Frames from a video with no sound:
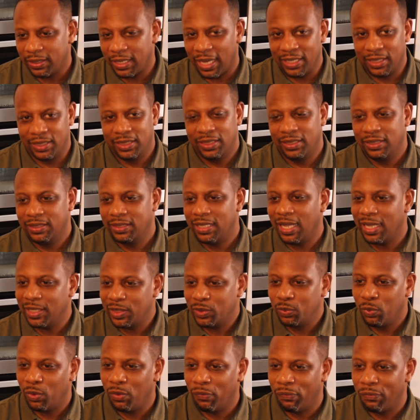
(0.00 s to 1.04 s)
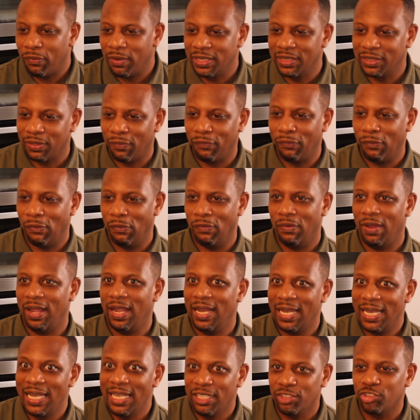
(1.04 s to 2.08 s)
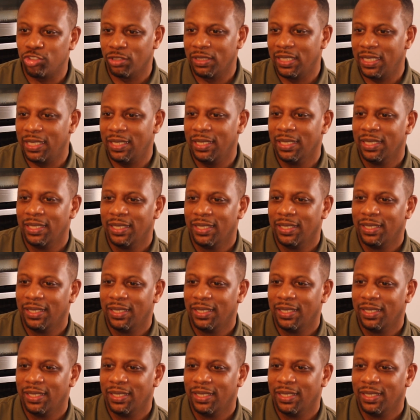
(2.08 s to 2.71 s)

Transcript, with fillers: That's, well, yeah. that's what friends are for, right? But Literally.